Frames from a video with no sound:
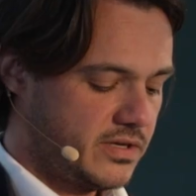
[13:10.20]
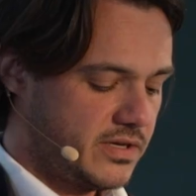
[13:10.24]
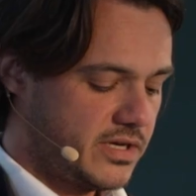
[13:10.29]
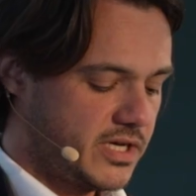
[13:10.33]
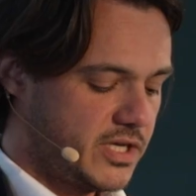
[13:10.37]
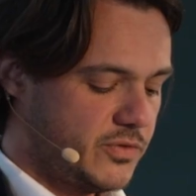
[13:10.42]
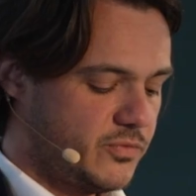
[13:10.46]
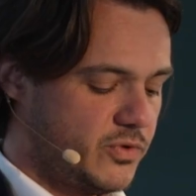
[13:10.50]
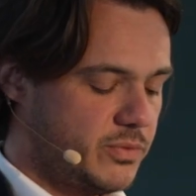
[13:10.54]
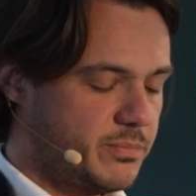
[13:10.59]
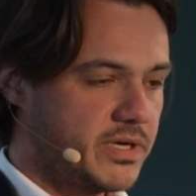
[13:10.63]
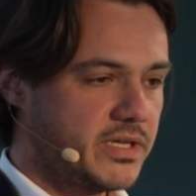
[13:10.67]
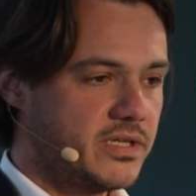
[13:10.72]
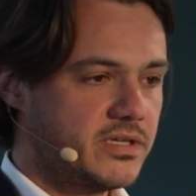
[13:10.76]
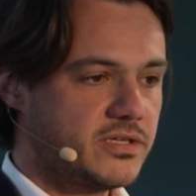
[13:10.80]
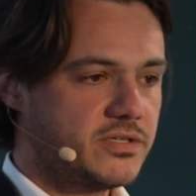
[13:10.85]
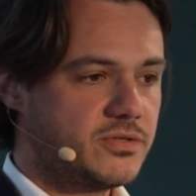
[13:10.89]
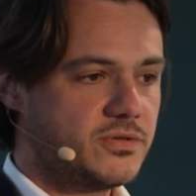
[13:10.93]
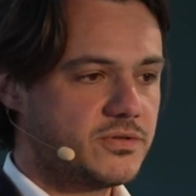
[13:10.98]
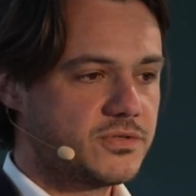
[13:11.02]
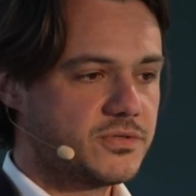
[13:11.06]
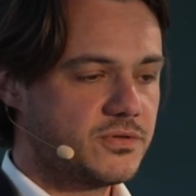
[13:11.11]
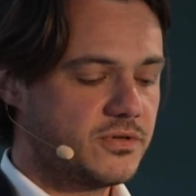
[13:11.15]
and we managed
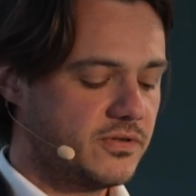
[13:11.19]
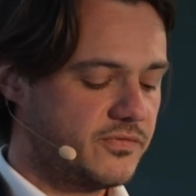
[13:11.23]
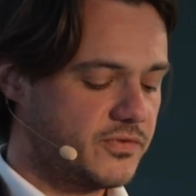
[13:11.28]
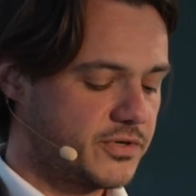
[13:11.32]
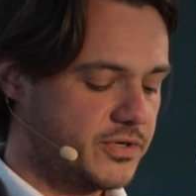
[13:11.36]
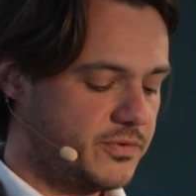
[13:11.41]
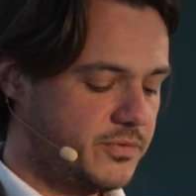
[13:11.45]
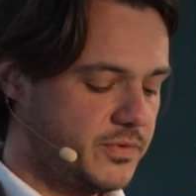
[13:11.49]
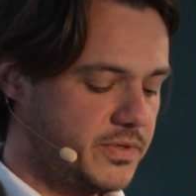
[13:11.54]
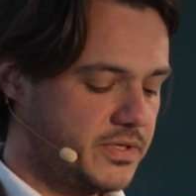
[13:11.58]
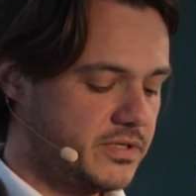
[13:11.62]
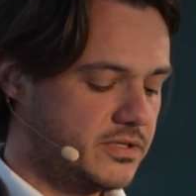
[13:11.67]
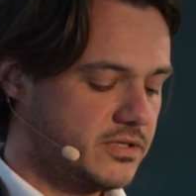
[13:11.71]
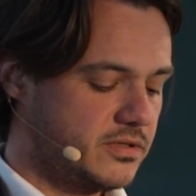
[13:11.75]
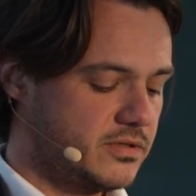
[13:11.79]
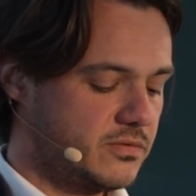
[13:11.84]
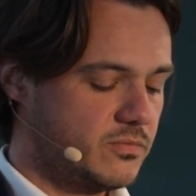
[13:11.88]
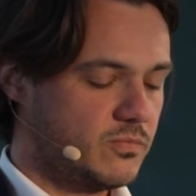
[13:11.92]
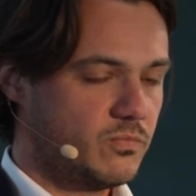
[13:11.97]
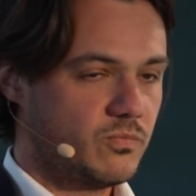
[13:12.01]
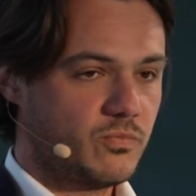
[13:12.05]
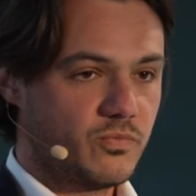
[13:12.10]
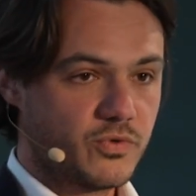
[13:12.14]
to solve a
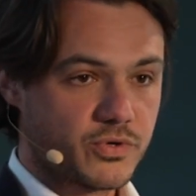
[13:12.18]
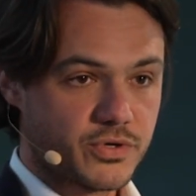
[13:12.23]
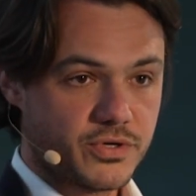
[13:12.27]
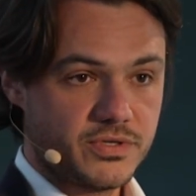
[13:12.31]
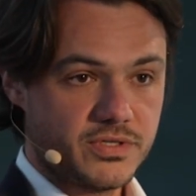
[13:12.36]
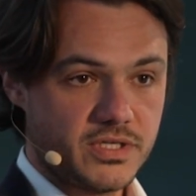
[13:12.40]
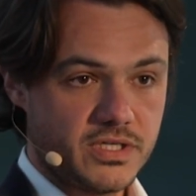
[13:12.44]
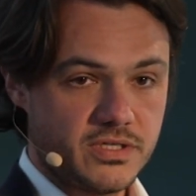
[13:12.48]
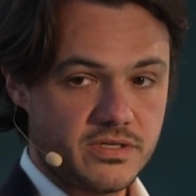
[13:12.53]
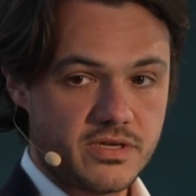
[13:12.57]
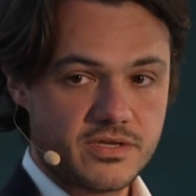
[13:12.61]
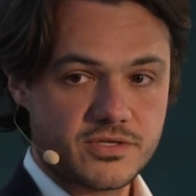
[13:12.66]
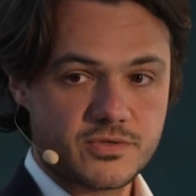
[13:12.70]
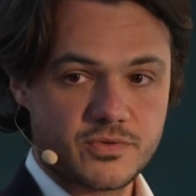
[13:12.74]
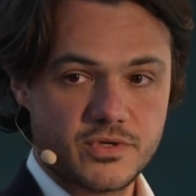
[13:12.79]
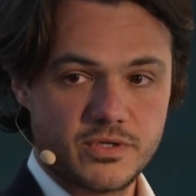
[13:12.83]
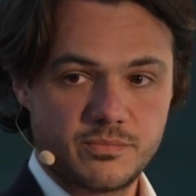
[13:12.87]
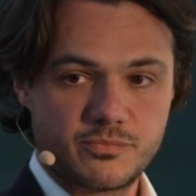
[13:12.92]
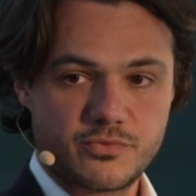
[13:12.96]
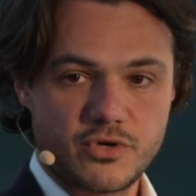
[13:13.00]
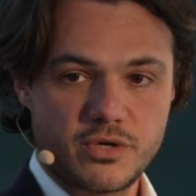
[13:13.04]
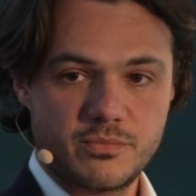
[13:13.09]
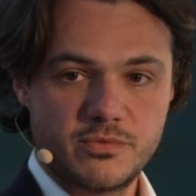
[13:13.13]
real-world industrial
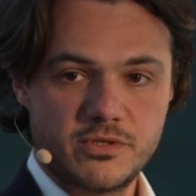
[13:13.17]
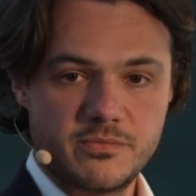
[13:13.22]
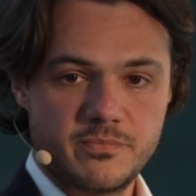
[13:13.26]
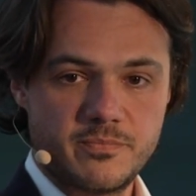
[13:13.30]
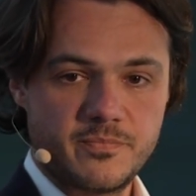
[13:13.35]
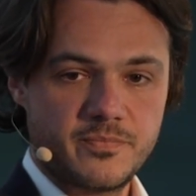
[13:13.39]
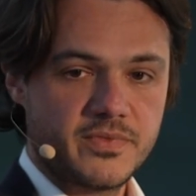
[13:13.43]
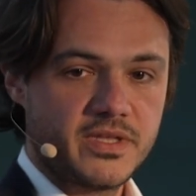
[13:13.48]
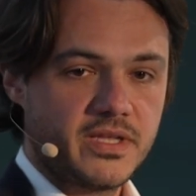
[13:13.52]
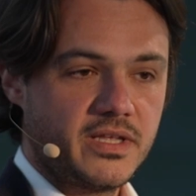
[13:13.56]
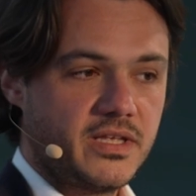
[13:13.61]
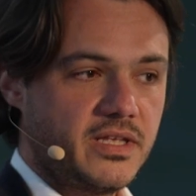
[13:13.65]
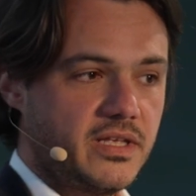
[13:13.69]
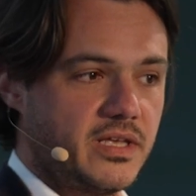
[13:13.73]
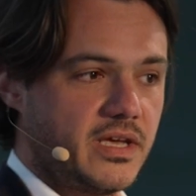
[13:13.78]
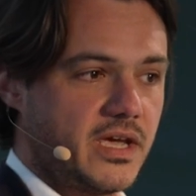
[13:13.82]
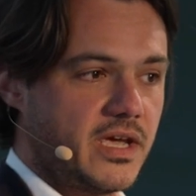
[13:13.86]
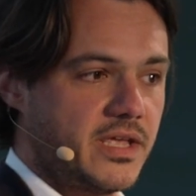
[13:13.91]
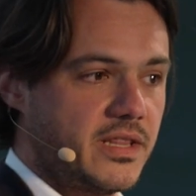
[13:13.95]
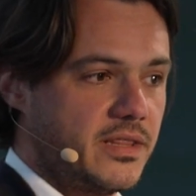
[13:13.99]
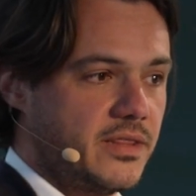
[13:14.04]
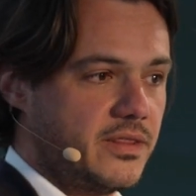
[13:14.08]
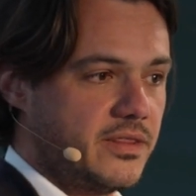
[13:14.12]
problem,
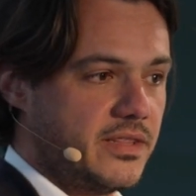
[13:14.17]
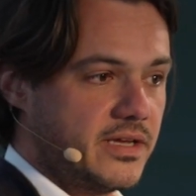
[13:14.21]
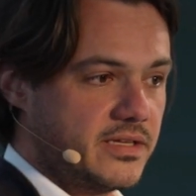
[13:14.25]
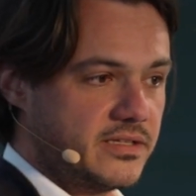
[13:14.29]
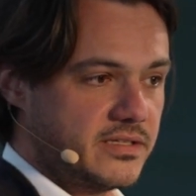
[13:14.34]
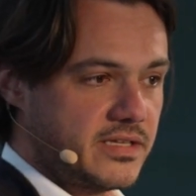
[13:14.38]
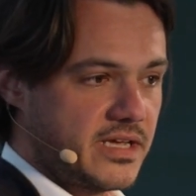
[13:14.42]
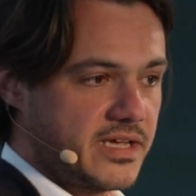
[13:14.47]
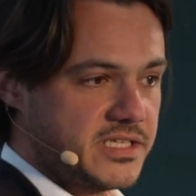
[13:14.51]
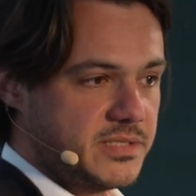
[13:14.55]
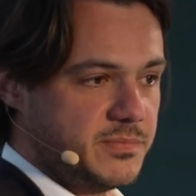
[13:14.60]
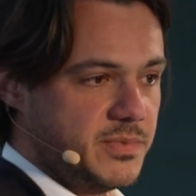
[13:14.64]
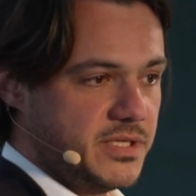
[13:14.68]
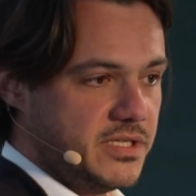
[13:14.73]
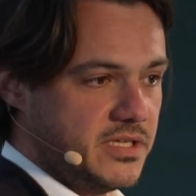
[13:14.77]
and that has been